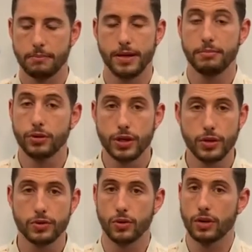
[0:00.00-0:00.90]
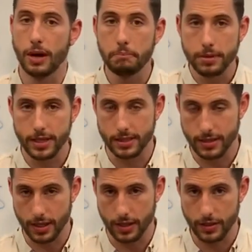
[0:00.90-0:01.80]
people use or
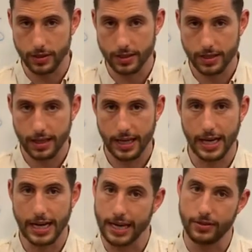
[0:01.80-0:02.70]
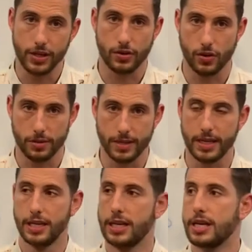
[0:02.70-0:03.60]
companies use in the
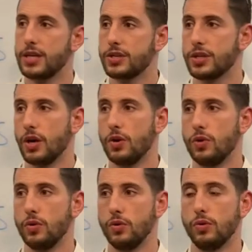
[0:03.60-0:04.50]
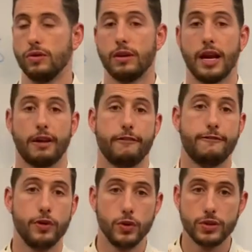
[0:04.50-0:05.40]
economy so like
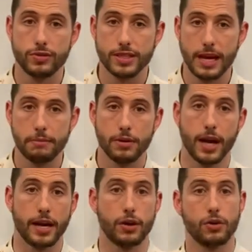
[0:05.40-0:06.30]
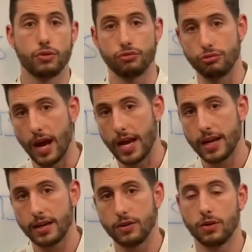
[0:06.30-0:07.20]
foods for example like
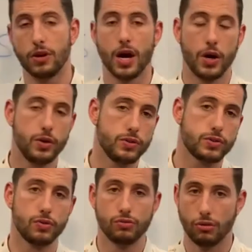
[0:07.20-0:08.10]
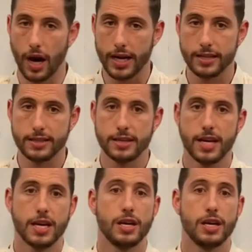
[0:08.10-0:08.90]
grain or oats or rice